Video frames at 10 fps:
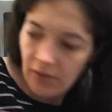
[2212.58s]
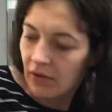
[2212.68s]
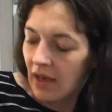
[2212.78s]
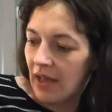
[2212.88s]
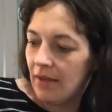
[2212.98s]

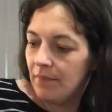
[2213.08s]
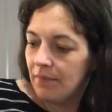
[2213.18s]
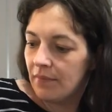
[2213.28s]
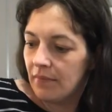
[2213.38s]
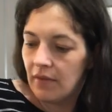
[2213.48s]
Okay.
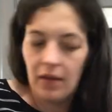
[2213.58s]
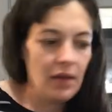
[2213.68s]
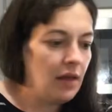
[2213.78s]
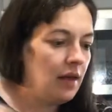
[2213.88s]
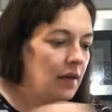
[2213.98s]

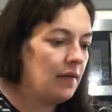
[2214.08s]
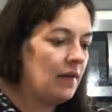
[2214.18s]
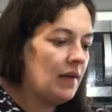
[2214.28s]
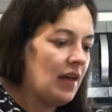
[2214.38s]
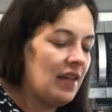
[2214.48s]

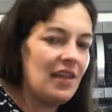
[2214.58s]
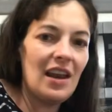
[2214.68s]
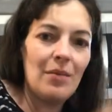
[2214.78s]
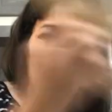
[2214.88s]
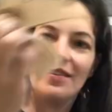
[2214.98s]
And then
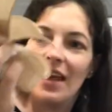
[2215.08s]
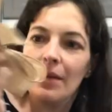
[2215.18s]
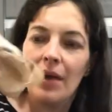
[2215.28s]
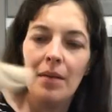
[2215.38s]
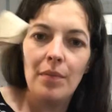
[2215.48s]
I'm going to take
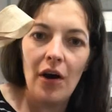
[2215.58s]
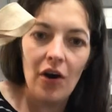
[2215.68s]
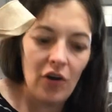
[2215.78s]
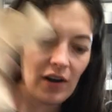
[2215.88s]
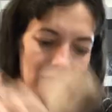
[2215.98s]
my
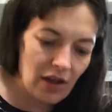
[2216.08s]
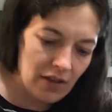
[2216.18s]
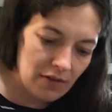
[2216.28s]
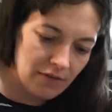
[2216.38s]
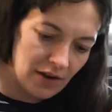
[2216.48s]
bow and I've got
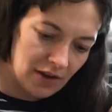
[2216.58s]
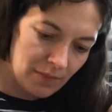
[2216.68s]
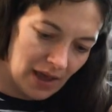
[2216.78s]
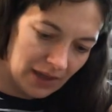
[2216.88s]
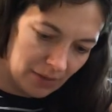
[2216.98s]
the very
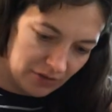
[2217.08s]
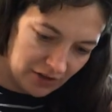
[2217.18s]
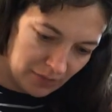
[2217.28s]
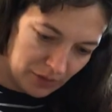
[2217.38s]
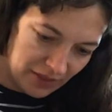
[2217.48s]
back. I'm just
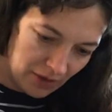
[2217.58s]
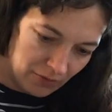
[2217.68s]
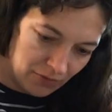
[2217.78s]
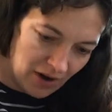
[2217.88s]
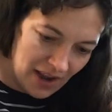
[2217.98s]
going to put that
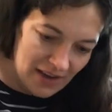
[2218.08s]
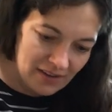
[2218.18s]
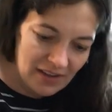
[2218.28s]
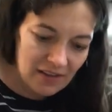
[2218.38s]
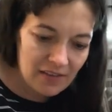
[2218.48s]
right
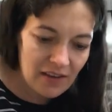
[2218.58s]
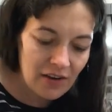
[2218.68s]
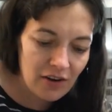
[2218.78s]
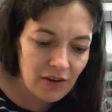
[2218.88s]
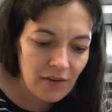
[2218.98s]
dead
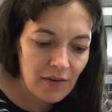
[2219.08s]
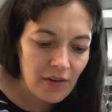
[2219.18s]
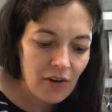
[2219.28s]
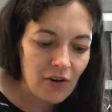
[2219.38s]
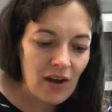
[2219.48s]
center
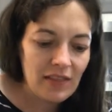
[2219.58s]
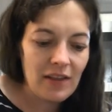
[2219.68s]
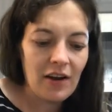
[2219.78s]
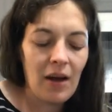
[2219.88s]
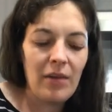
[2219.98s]
right
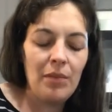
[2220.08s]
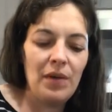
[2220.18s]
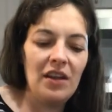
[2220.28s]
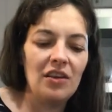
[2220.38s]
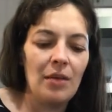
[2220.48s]
there. I'm going
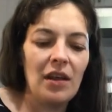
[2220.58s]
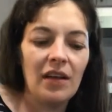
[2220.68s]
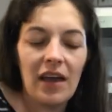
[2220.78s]
to